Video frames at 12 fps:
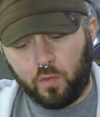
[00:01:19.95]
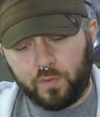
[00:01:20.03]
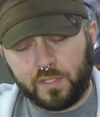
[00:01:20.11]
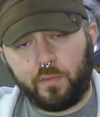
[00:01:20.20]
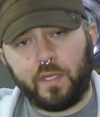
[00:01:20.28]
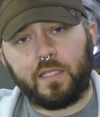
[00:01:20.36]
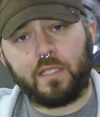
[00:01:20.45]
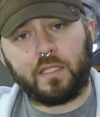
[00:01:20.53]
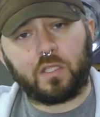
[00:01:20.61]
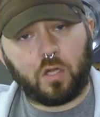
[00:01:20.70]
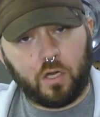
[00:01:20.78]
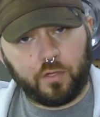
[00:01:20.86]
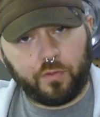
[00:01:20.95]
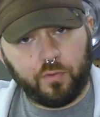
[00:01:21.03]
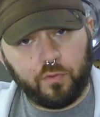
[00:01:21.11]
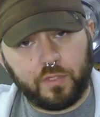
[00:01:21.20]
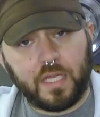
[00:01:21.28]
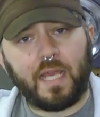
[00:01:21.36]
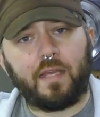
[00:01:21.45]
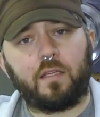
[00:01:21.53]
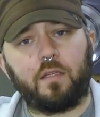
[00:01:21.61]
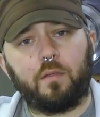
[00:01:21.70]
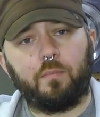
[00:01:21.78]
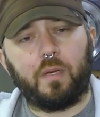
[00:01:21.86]
was that we had to get the car through
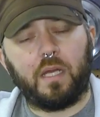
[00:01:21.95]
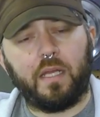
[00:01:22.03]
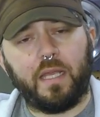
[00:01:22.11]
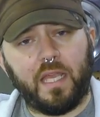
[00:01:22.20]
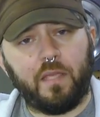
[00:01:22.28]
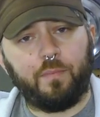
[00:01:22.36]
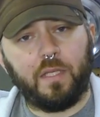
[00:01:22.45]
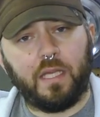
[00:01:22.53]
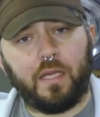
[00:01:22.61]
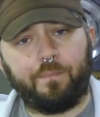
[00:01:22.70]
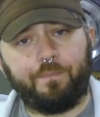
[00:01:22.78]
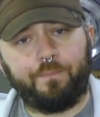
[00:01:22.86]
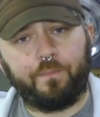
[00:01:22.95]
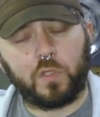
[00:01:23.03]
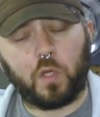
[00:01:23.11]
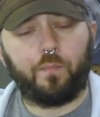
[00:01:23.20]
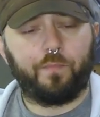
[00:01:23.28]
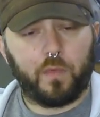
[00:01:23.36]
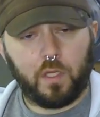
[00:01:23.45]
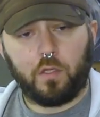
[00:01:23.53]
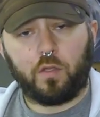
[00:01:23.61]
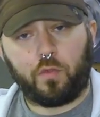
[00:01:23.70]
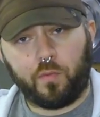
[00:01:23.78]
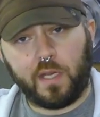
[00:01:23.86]
tech by 8 p.m. So
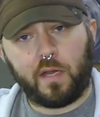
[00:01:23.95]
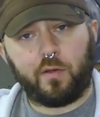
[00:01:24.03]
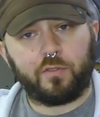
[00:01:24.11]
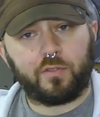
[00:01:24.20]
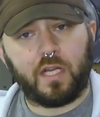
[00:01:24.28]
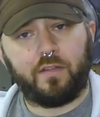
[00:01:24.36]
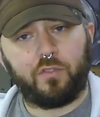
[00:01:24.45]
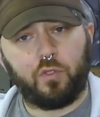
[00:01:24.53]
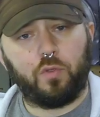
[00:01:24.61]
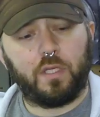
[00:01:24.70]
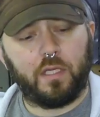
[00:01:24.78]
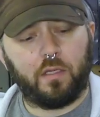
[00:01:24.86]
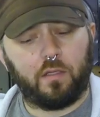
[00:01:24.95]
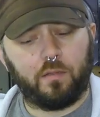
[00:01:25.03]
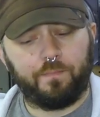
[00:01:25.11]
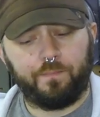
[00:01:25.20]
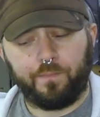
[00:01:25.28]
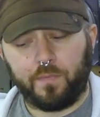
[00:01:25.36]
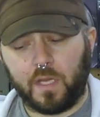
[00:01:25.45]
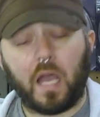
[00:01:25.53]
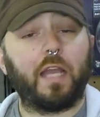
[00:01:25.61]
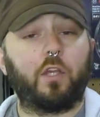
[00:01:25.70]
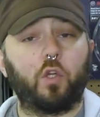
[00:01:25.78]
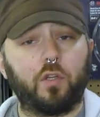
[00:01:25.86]
3-hour drive to the hill.
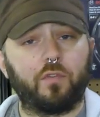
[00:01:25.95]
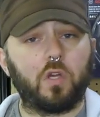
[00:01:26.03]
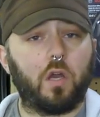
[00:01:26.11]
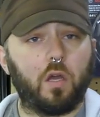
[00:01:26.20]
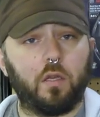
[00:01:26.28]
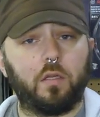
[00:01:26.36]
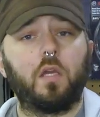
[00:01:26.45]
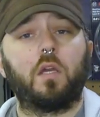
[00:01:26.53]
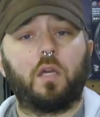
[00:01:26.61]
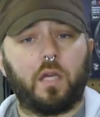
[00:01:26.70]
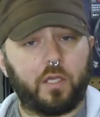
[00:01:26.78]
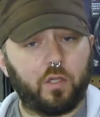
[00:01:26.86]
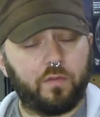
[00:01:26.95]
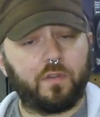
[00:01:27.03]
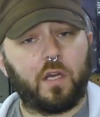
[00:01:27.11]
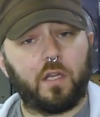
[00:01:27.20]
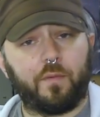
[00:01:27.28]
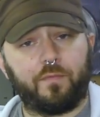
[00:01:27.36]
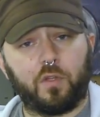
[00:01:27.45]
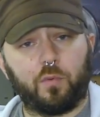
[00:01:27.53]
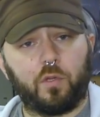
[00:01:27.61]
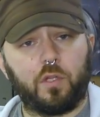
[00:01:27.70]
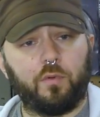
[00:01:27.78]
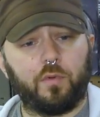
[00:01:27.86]
I could have gone up for the
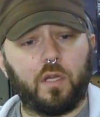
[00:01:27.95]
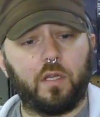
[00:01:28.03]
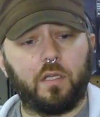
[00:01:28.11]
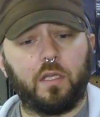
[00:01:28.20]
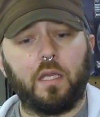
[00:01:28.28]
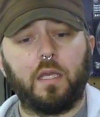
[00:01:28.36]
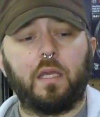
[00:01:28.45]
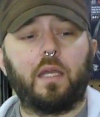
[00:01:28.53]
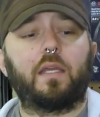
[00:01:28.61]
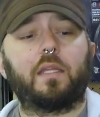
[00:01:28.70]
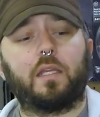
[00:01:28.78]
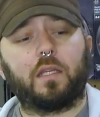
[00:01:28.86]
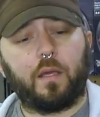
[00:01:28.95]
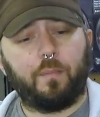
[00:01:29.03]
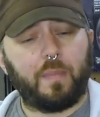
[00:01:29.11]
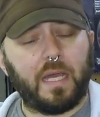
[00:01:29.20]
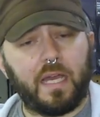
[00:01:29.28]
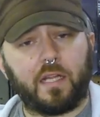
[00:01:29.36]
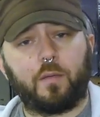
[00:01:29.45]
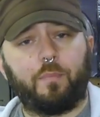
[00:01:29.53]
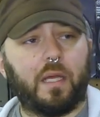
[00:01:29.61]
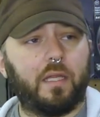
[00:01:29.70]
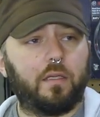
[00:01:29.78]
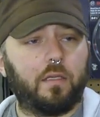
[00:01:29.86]
rookie run and then come back,
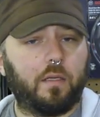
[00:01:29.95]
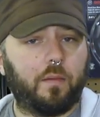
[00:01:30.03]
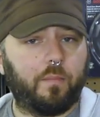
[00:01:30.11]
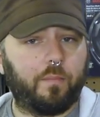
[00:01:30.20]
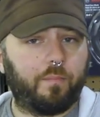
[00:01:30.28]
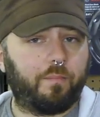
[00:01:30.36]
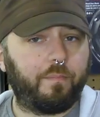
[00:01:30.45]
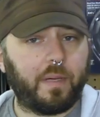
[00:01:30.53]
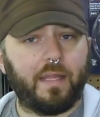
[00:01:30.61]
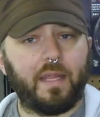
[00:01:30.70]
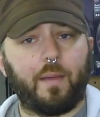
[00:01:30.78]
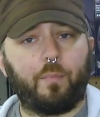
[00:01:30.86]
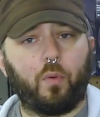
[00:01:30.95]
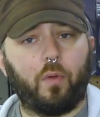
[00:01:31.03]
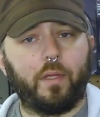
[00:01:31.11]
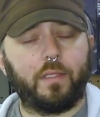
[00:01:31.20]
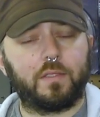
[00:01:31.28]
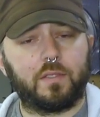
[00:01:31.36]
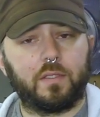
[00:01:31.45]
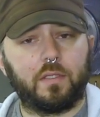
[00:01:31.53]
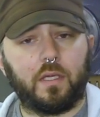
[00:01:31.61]
but by that point,